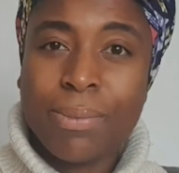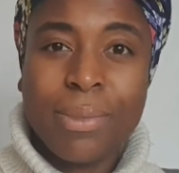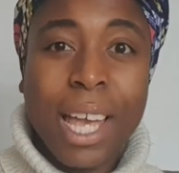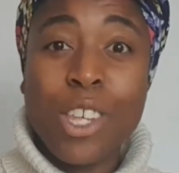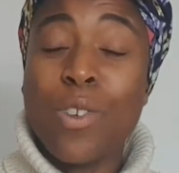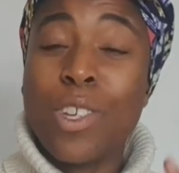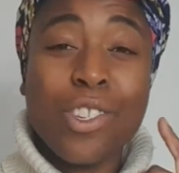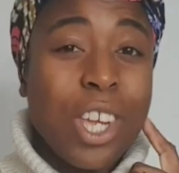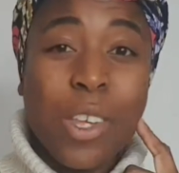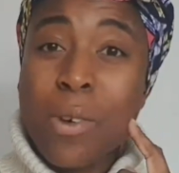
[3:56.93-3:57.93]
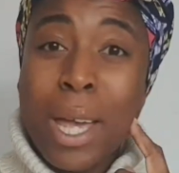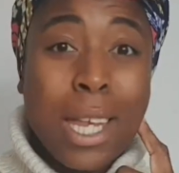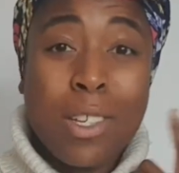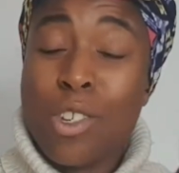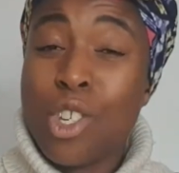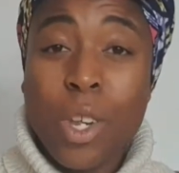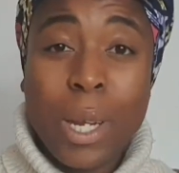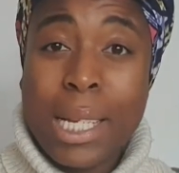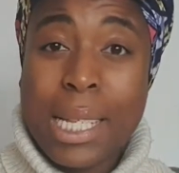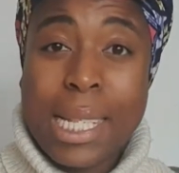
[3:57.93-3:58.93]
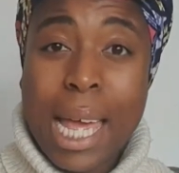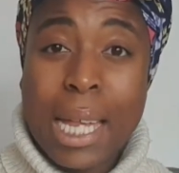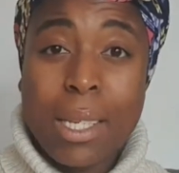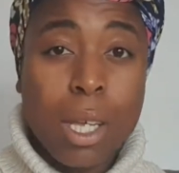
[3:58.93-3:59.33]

And you can shake your head because you don't understand.